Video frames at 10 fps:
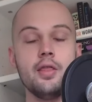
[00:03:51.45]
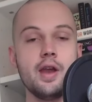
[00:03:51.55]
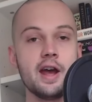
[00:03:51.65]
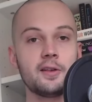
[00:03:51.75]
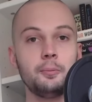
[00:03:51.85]
The
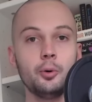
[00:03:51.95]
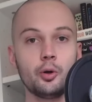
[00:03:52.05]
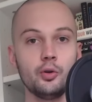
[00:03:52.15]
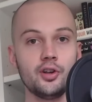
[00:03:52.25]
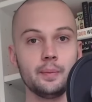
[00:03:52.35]
next book
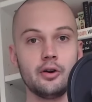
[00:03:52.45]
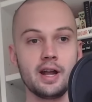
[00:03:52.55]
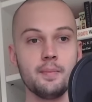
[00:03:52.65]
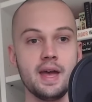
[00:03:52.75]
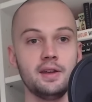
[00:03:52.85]
which I'm going to
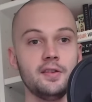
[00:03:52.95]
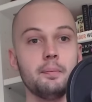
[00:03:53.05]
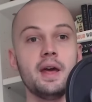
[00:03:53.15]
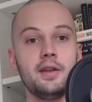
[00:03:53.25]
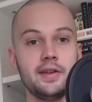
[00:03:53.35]
recommend is
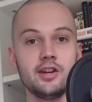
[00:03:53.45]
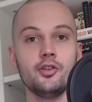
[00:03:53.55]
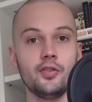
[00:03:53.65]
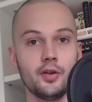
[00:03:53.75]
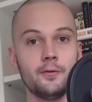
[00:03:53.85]

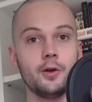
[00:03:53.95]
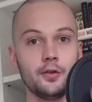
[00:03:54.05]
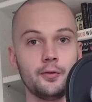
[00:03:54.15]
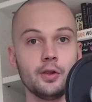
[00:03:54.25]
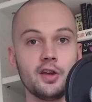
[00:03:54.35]
Meditations on
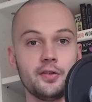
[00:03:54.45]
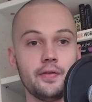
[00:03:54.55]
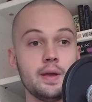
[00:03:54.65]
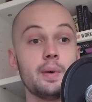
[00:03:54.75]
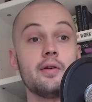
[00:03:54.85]
First
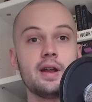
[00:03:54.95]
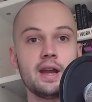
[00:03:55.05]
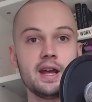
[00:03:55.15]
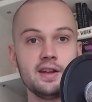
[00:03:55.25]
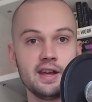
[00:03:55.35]
Philosophy by
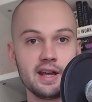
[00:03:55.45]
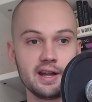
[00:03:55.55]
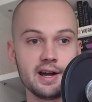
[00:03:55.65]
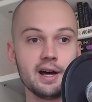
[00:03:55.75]
René Descartes.